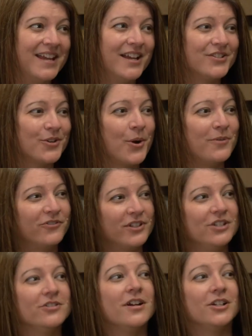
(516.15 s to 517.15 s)
So hopefully
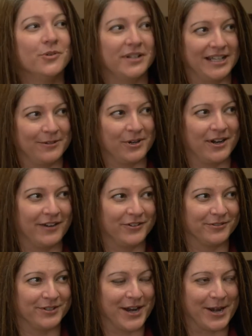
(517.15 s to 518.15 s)
you're not going anywhere after
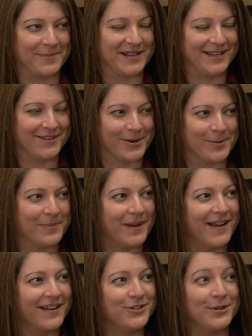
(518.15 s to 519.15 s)
retirement either,
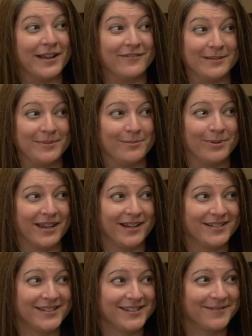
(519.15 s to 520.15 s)
but do you have any big
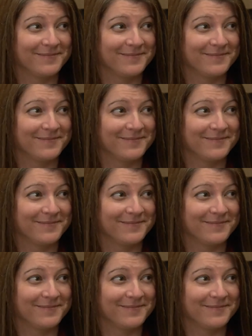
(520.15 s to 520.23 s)
plans?